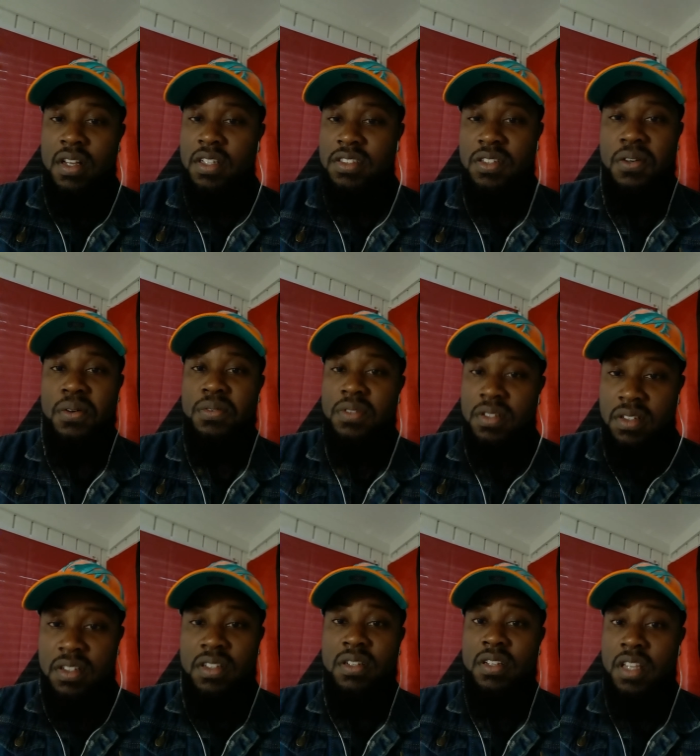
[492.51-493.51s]
So
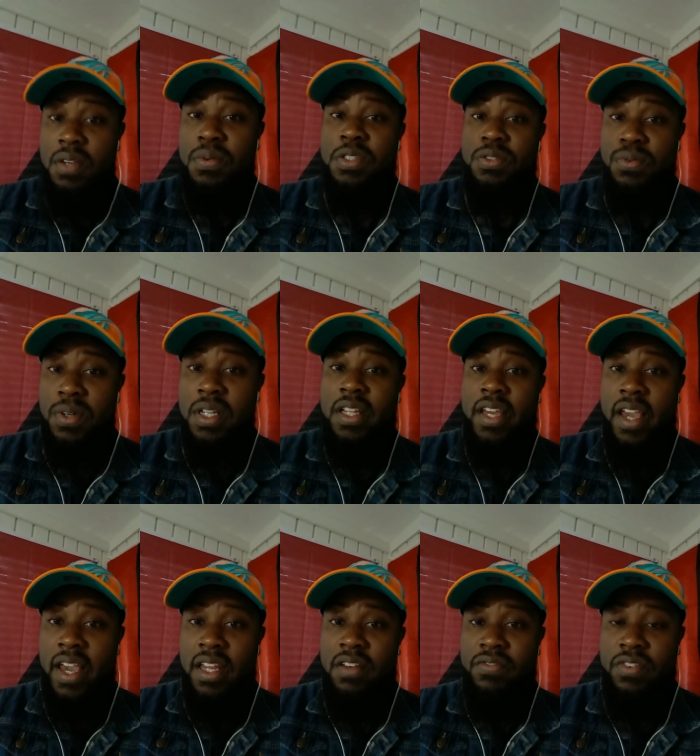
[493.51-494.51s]
he was really
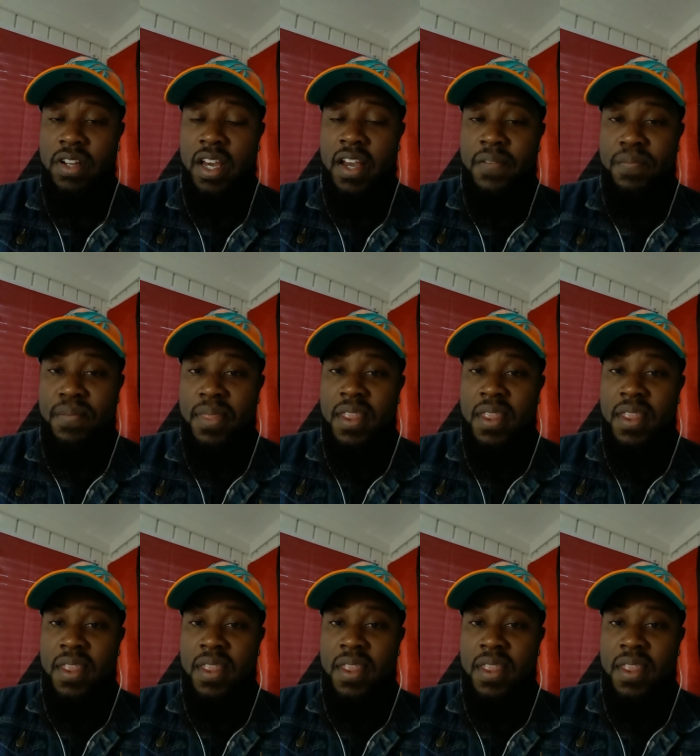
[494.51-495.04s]
hated for that.